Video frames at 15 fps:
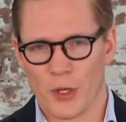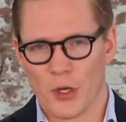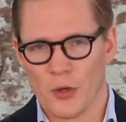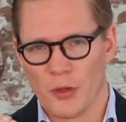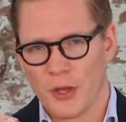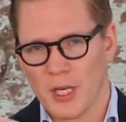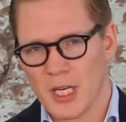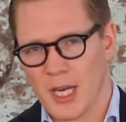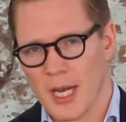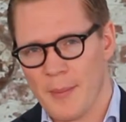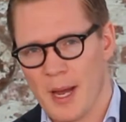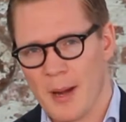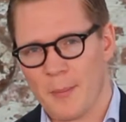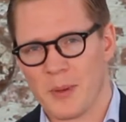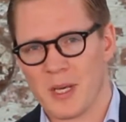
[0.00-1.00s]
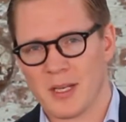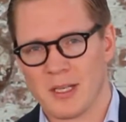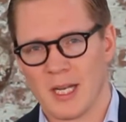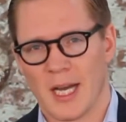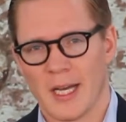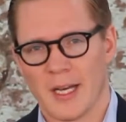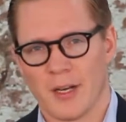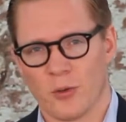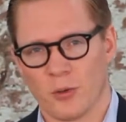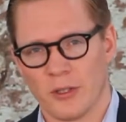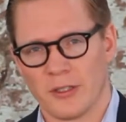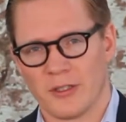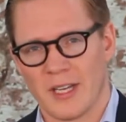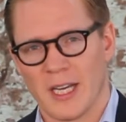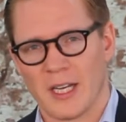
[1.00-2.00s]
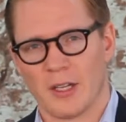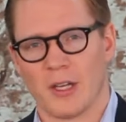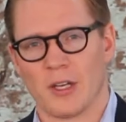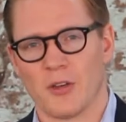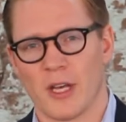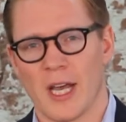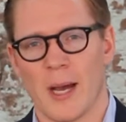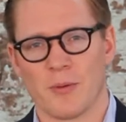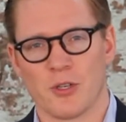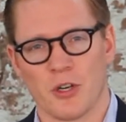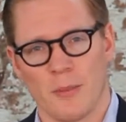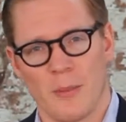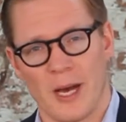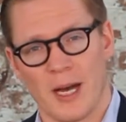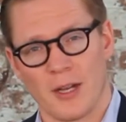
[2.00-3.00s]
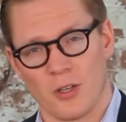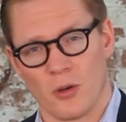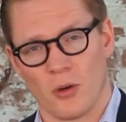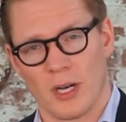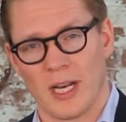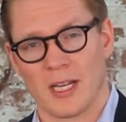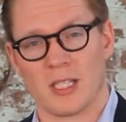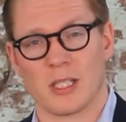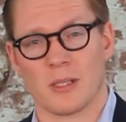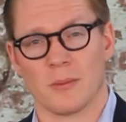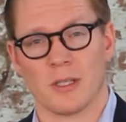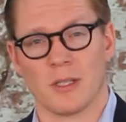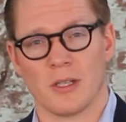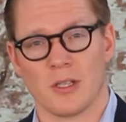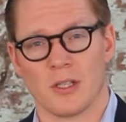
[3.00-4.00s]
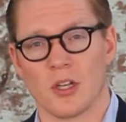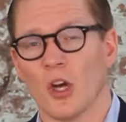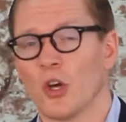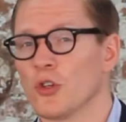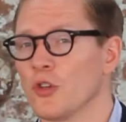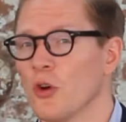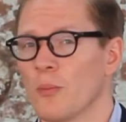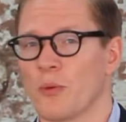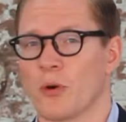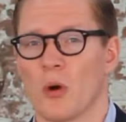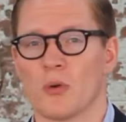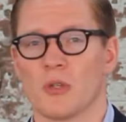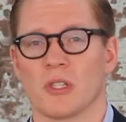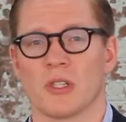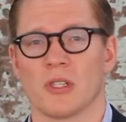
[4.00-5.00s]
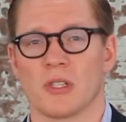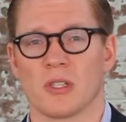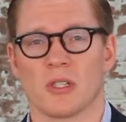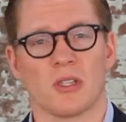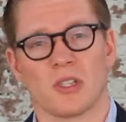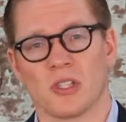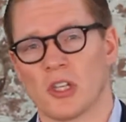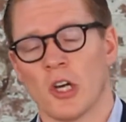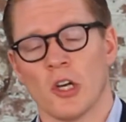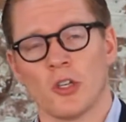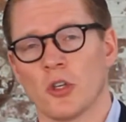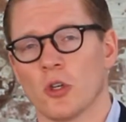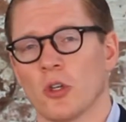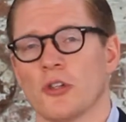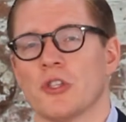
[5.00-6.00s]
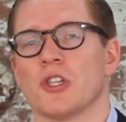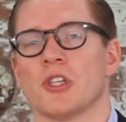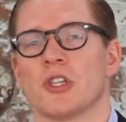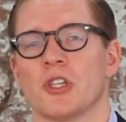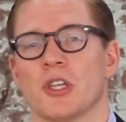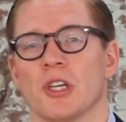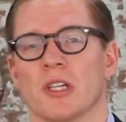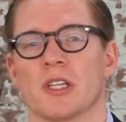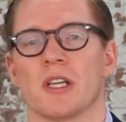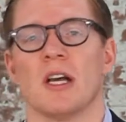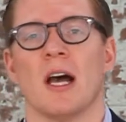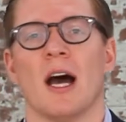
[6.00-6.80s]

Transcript: when you're thinking about big data and all the data that you capture about your customers, your processes, your logistics,